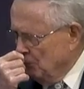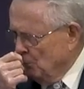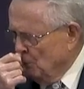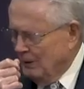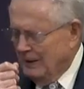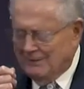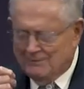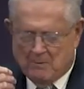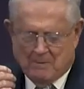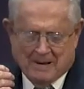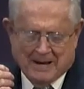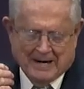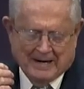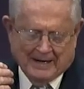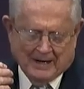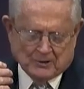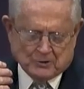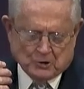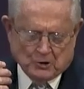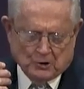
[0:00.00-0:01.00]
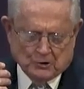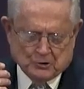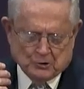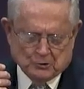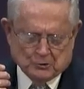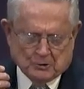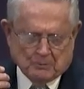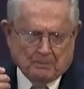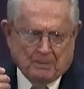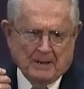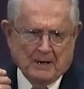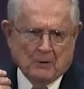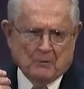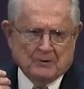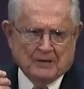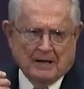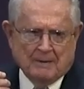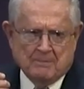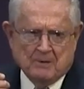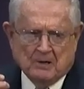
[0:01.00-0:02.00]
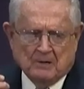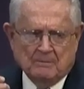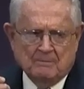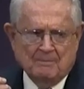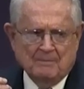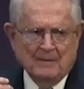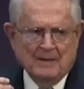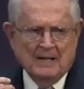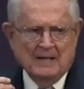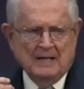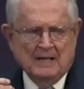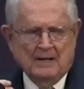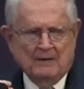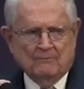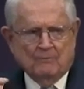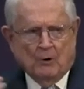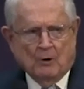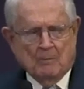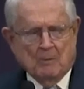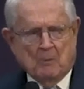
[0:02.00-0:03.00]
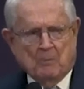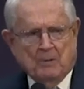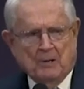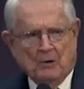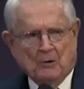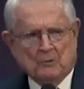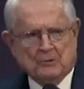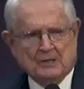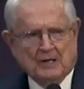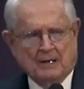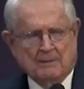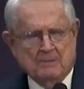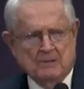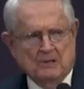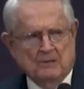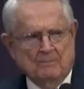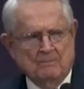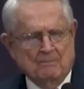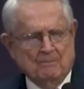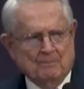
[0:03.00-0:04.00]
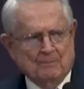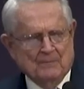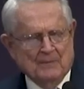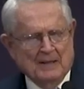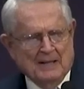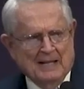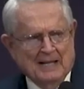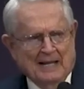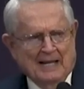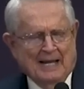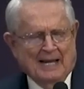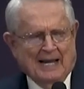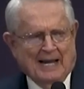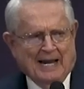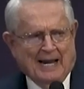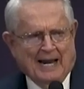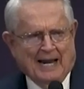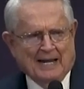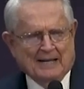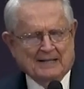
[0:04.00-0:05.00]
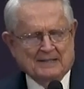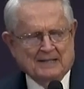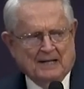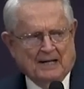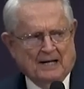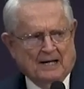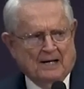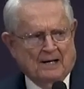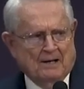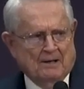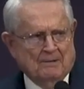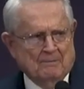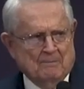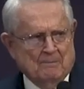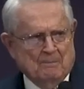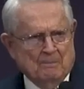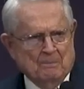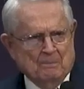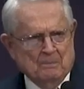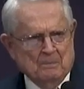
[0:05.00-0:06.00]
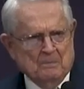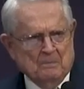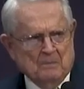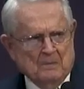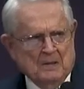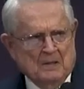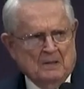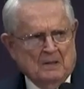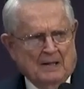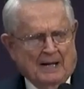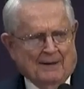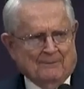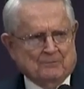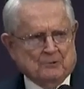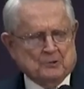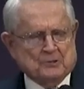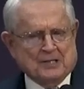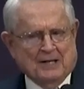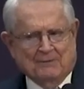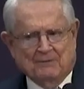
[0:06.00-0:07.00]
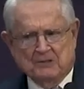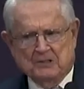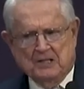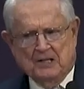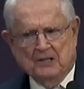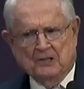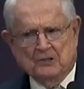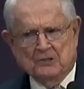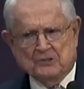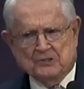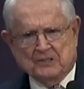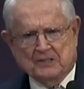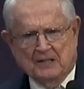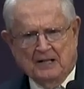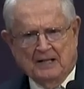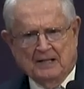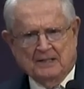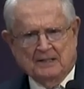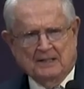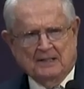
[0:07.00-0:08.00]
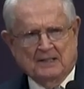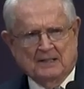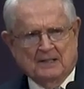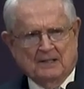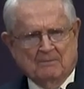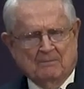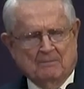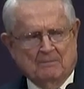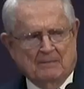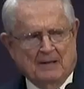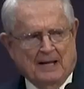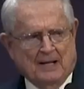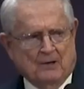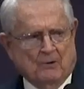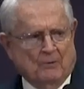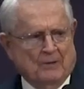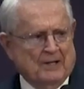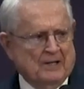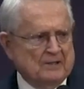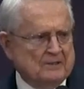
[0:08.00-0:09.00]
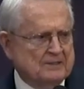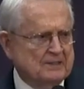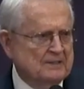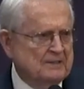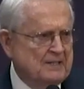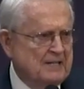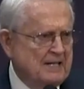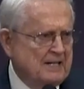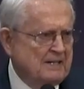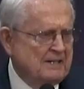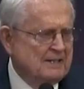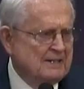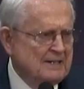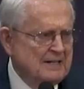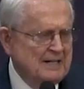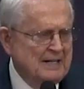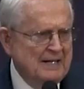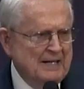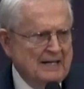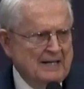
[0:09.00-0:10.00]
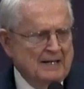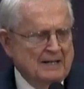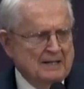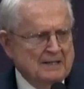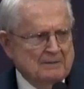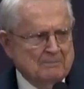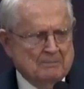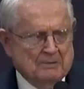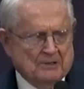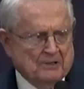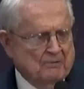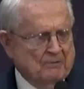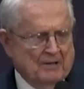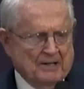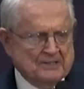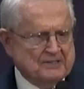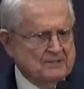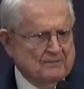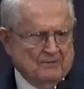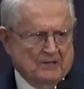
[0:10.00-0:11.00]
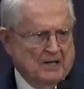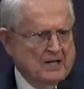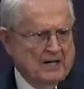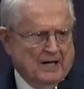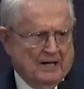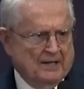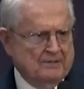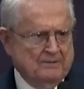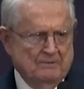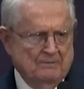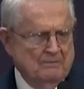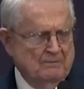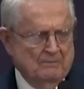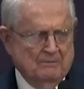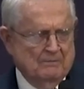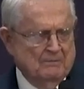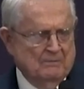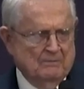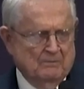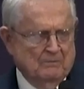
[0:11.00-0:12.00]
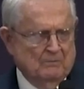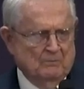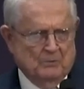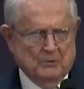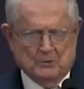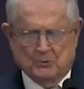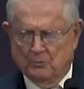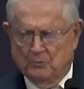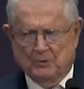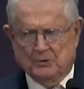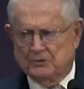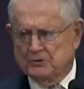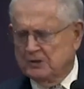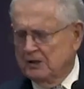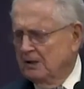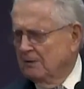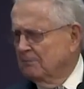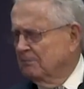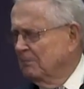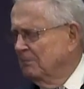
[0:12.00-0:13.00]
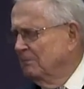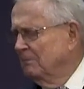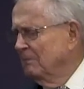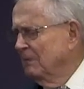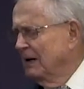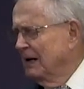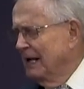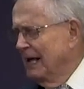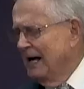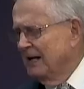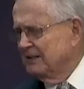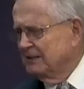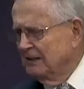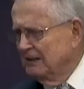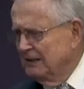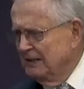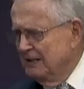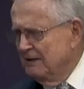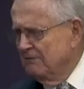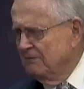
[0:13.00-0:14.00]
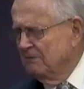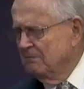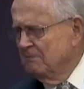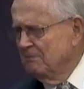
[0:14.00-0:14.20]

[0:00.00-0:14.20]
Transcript: We have a man in our church who's a POW, former POW, and after 7 years in the Hanoi Hilton, he, by the grace of God, was allowed to leave.